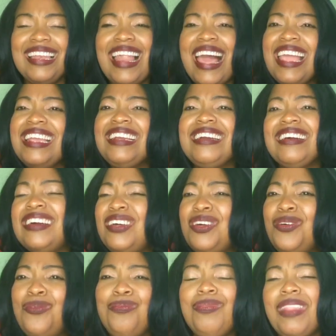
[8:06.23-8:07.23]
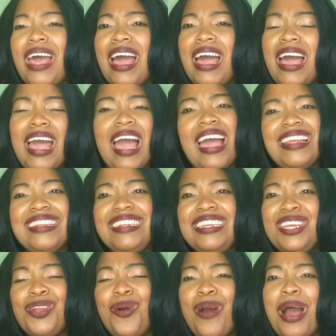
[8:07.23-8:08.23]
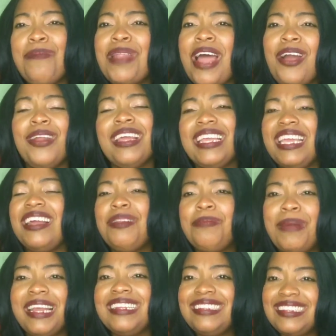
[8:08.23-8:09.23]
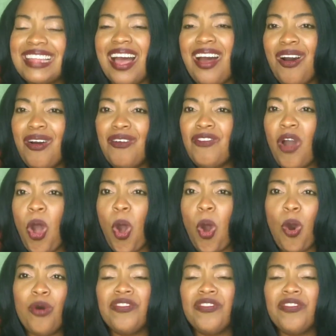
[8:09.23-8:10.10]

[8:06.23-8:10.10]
Like, I'm not going to kill myself